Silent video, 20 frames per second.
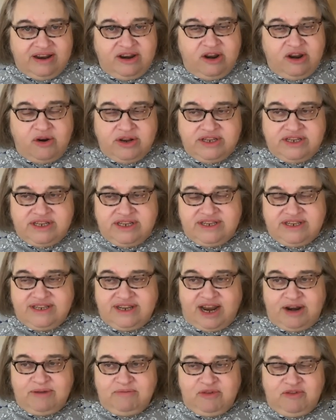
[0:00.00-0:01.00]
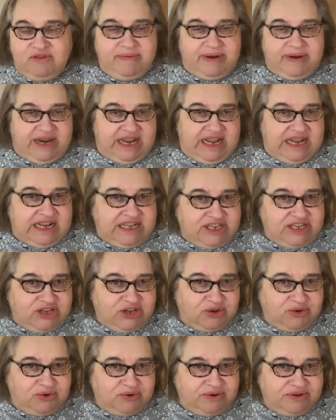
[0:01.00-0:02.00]
Notice it's not a movement
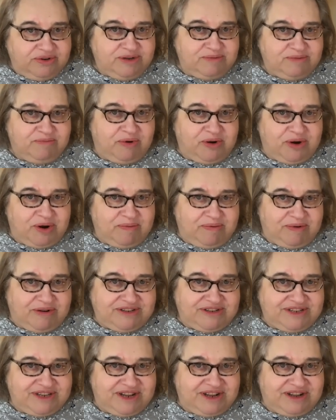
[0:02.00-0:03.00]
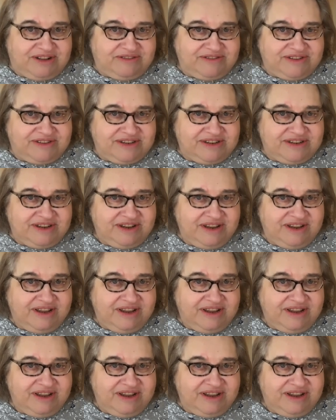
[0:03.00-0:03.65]
into to burn up ourselves.